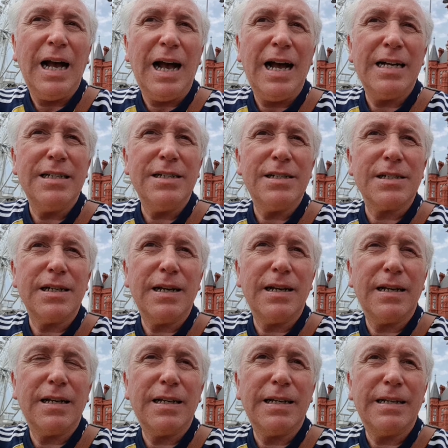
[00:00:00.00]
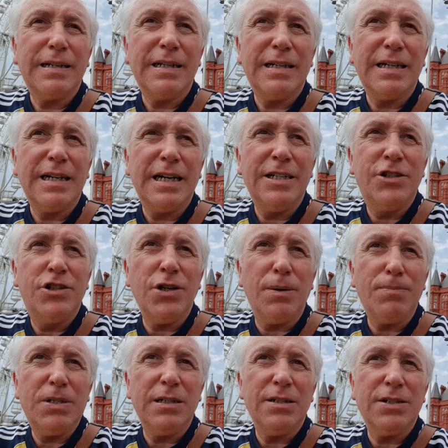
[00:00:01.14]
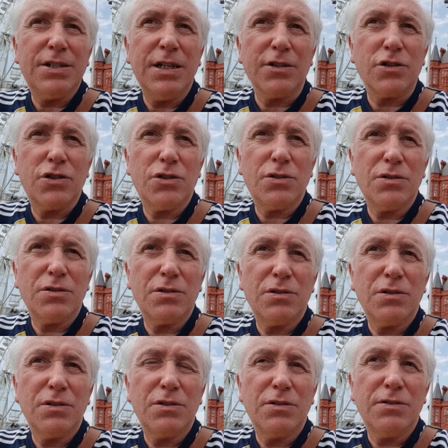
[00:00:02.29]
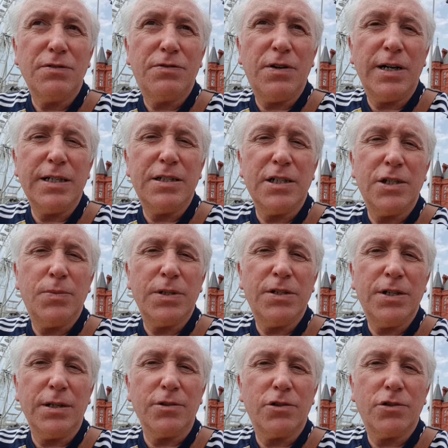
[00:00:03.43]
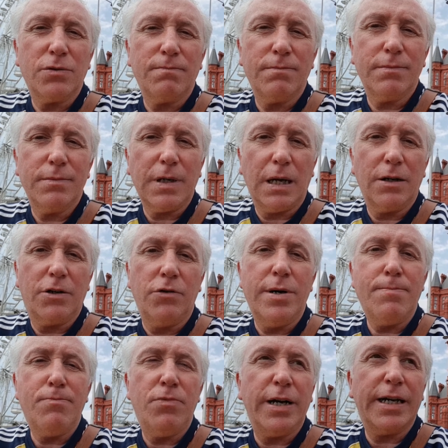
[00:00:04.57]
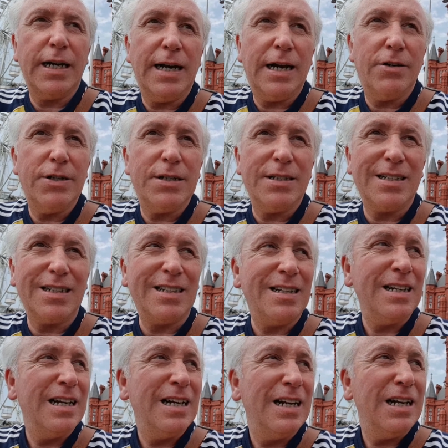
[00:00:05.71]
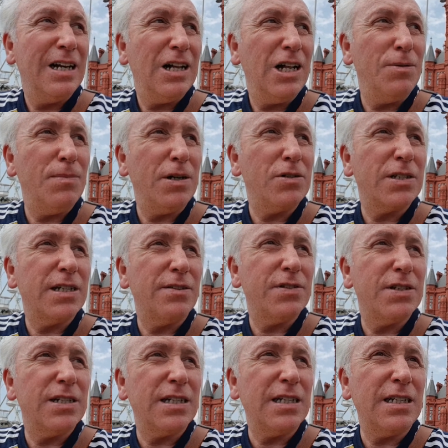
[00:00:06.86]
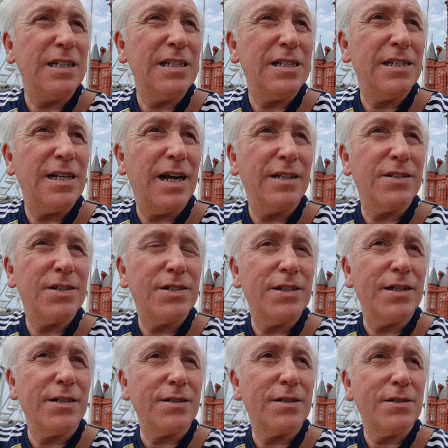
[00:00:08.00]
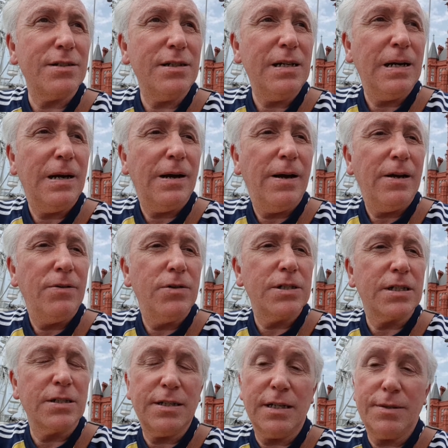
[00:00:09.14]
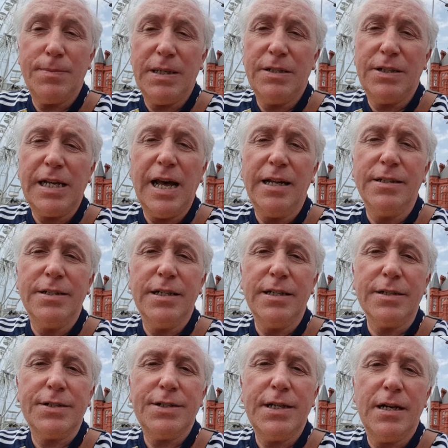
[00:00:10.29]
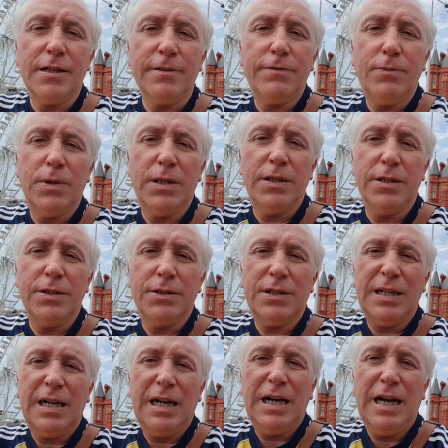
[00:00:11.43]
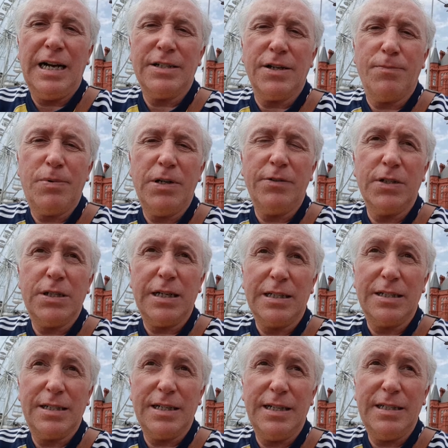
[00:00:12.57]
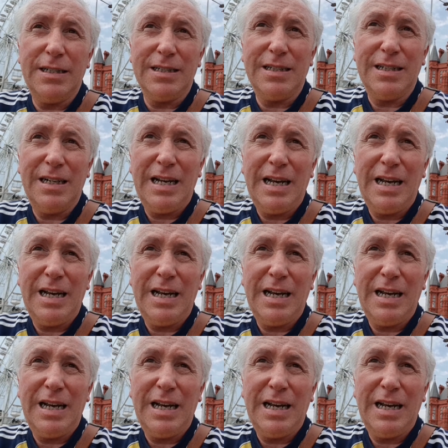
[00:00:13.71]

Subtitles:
And adopting such phrases with such grim regularity almost gives the sense that risk assessment is the end in itself, whereas, as I previously stated,